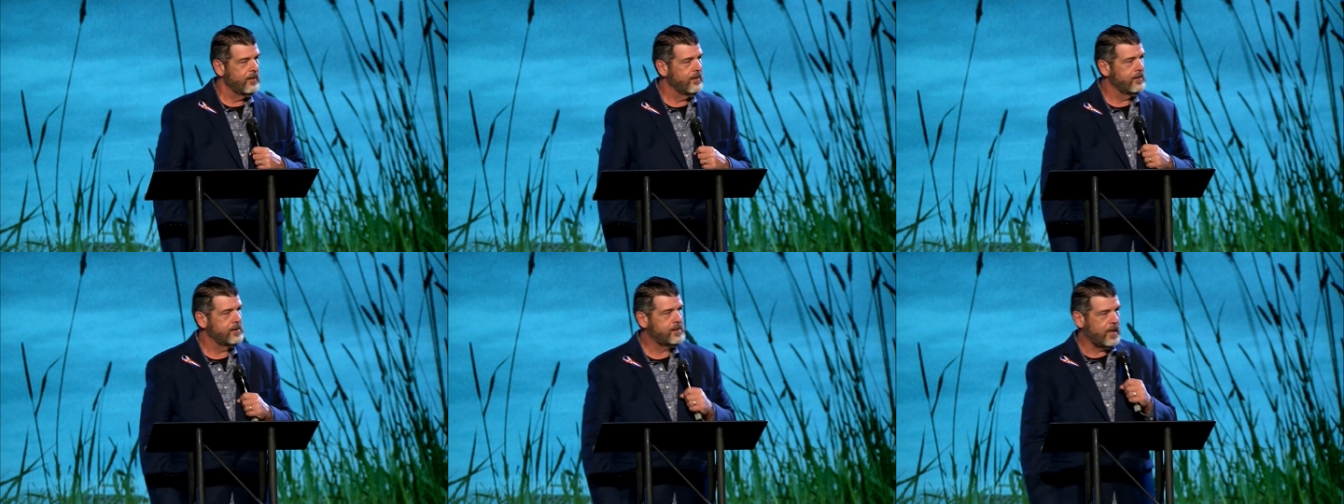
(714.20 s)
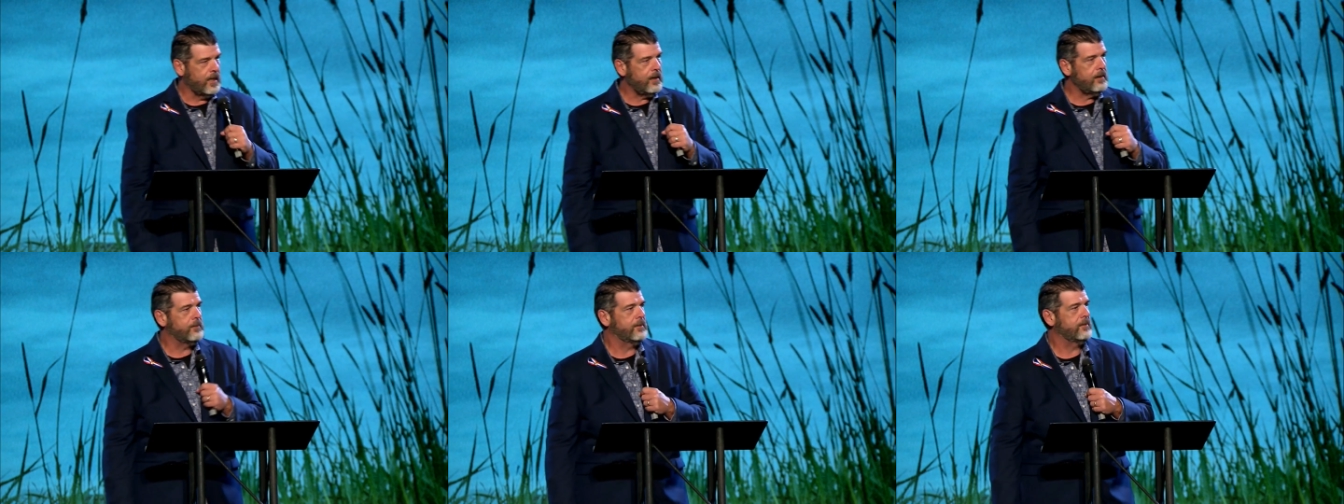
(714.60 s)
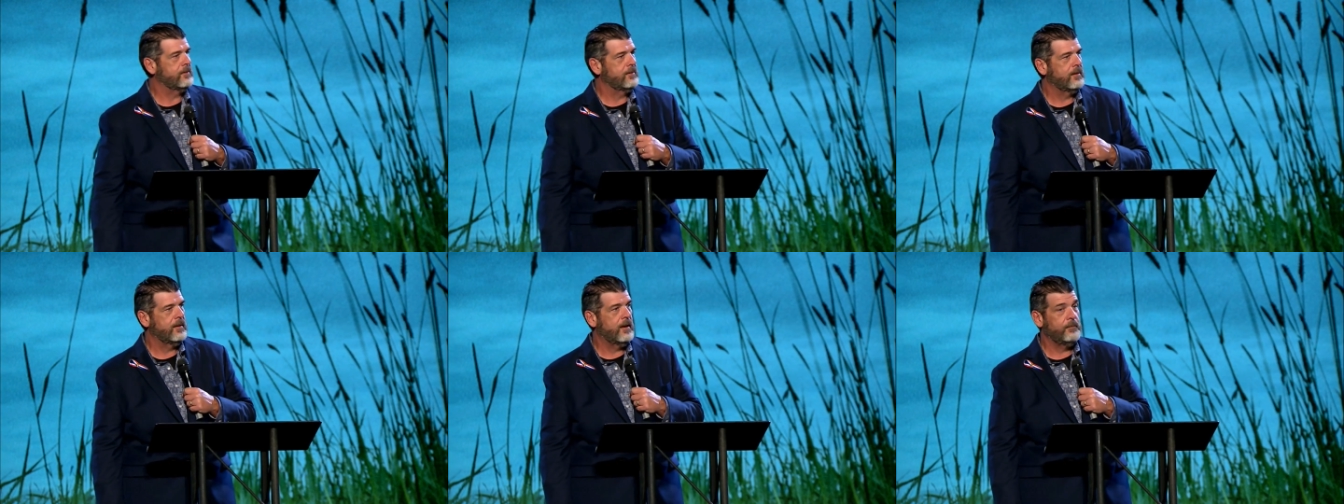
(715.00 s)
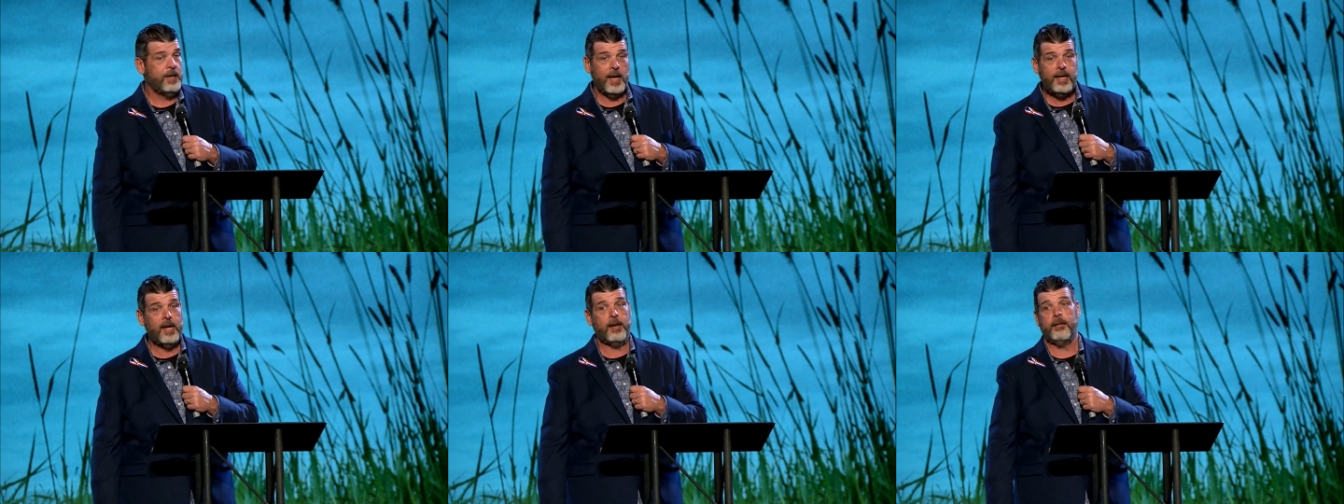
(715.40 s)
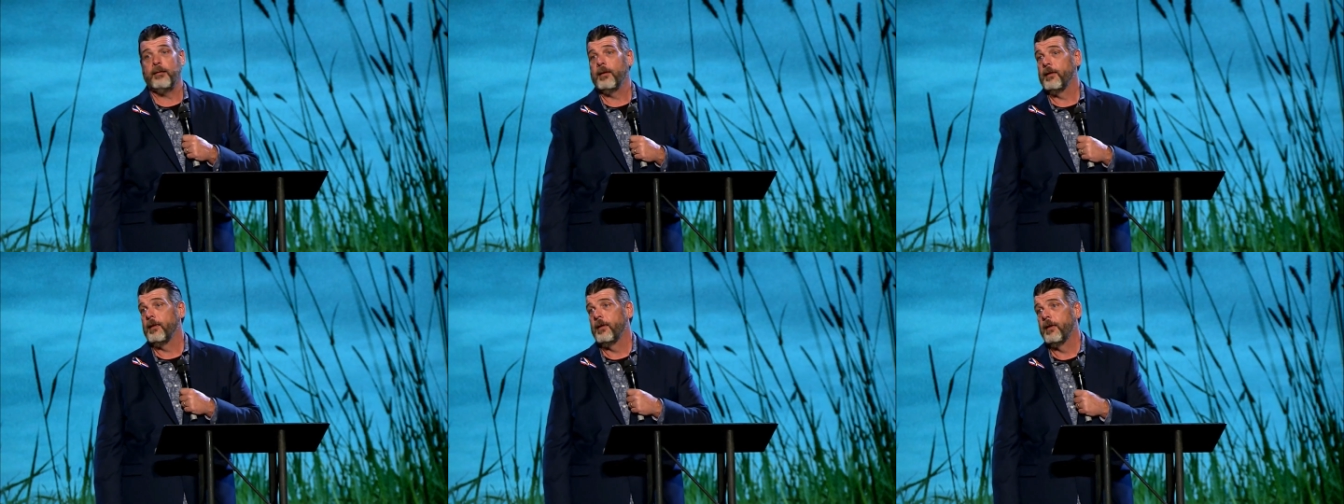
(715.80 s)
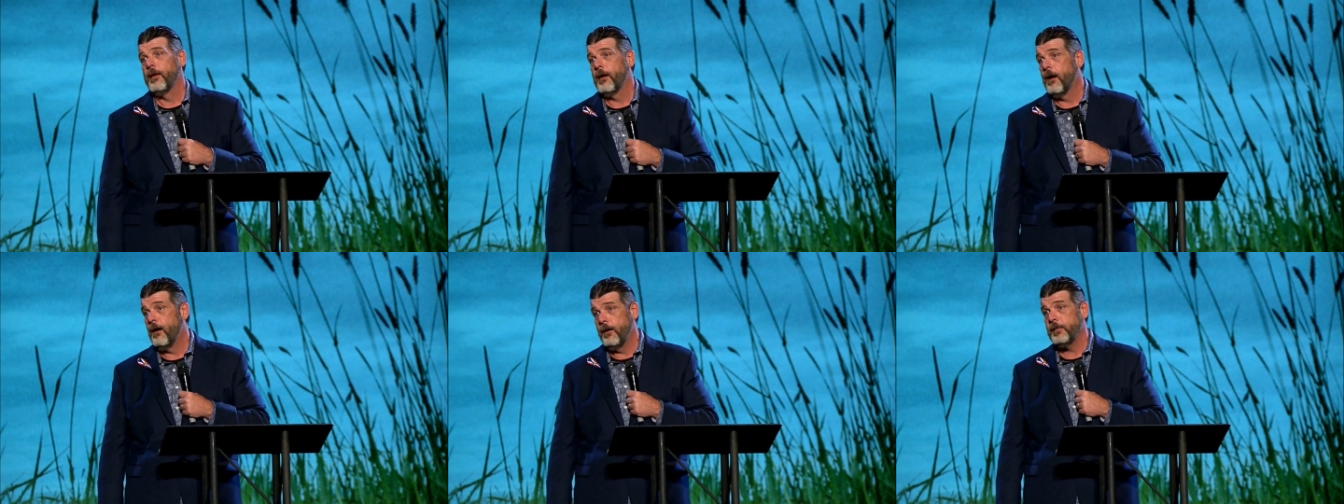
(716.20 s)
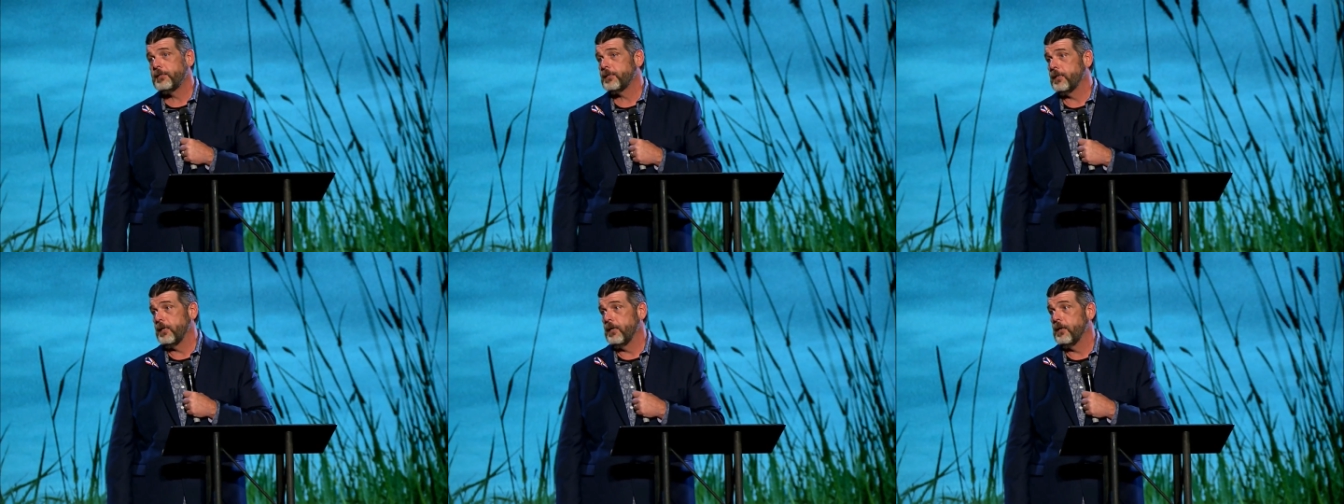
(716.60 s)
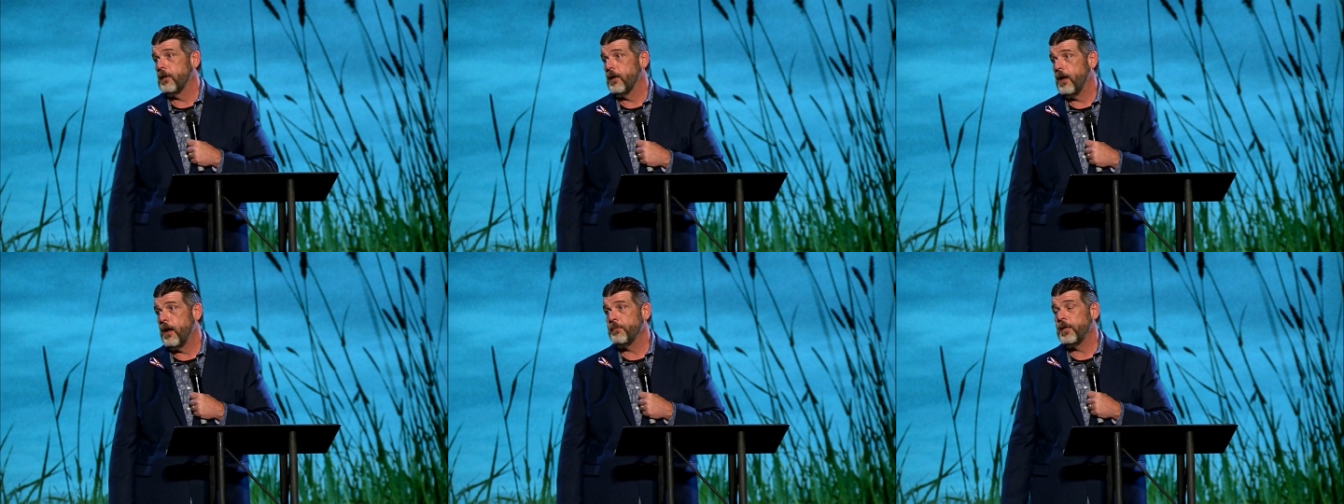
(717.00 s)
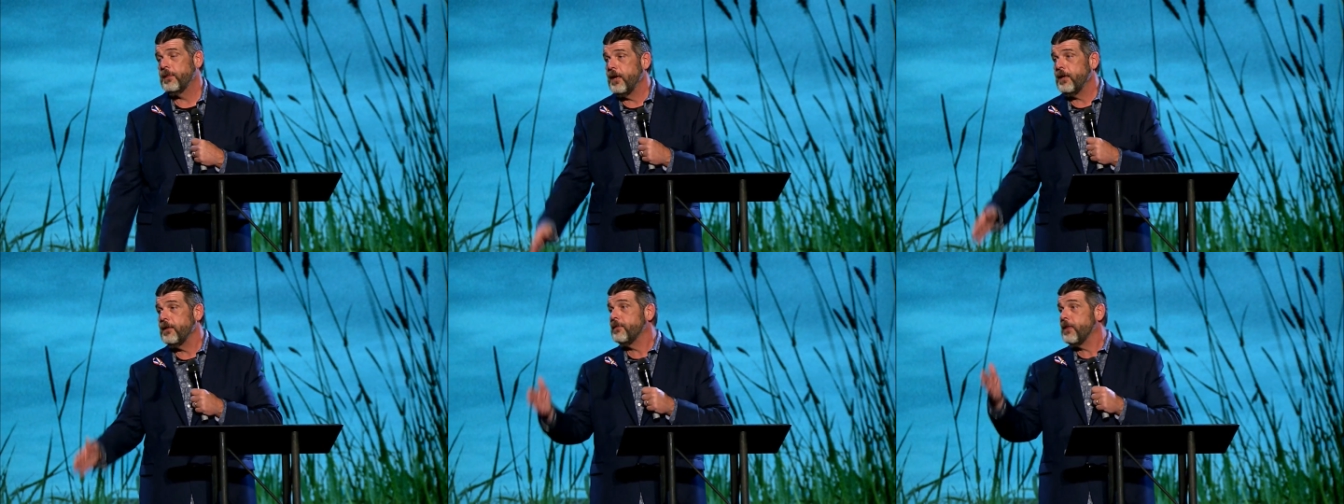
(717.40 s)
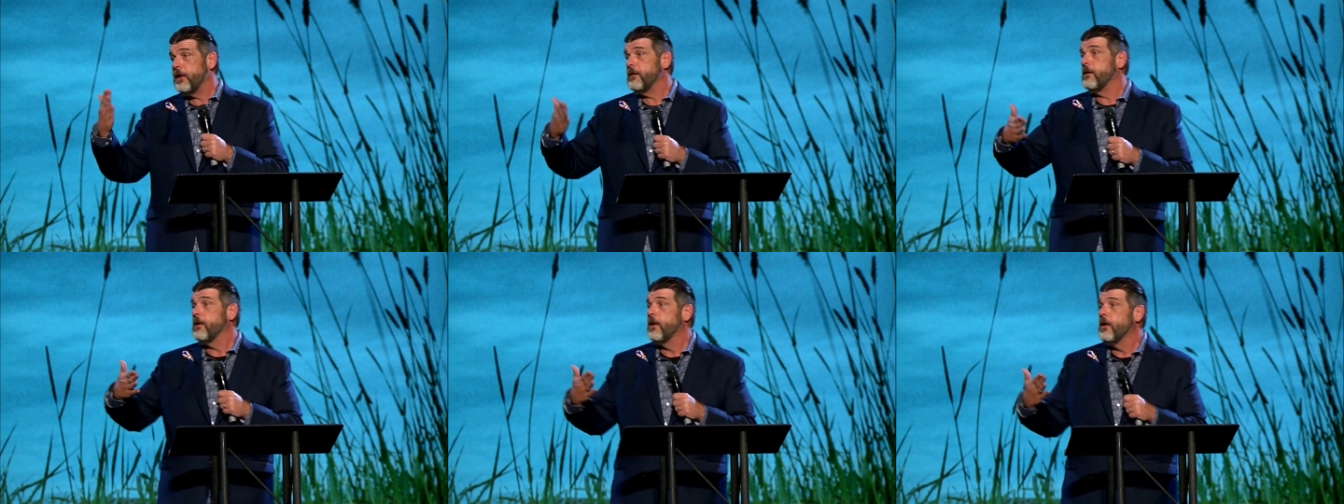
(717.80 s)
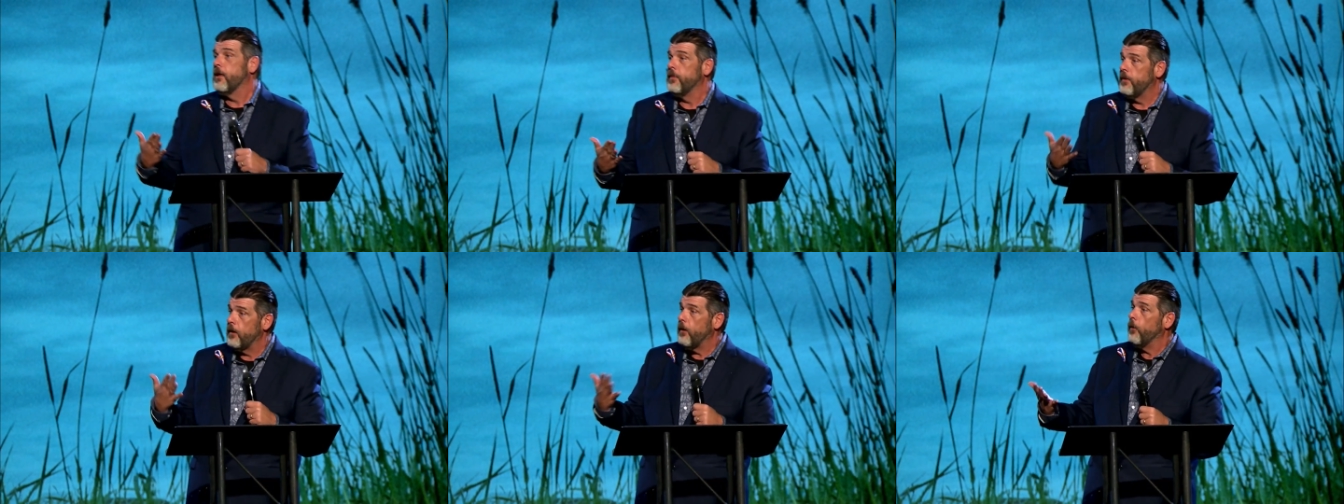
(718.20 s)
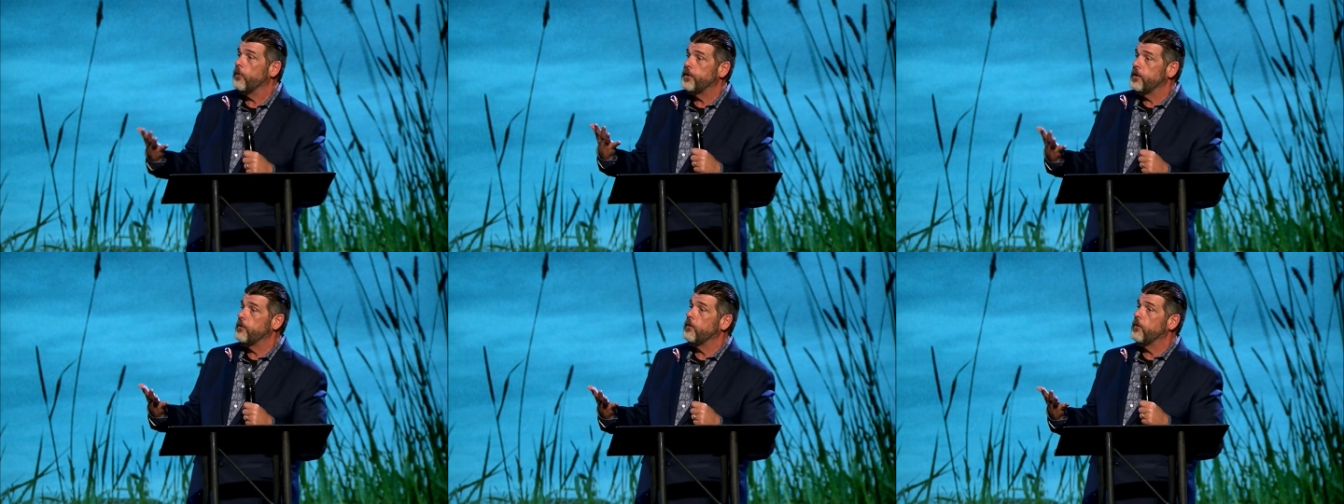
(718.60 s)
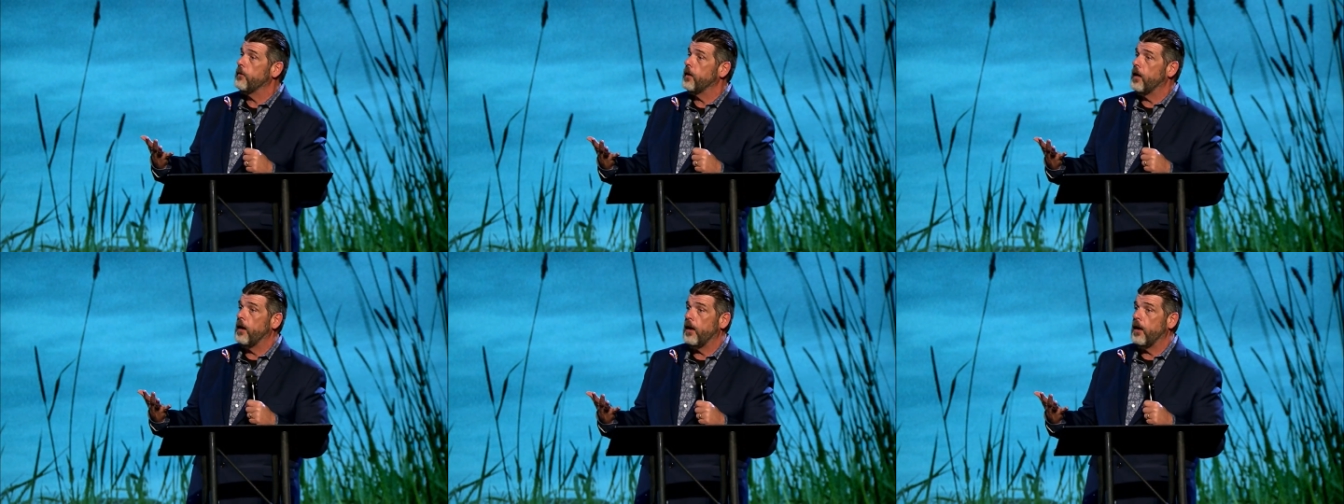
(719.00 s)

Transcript: It's terrible. I mean, I can't, honestly. I mean, they, they, their whole deal,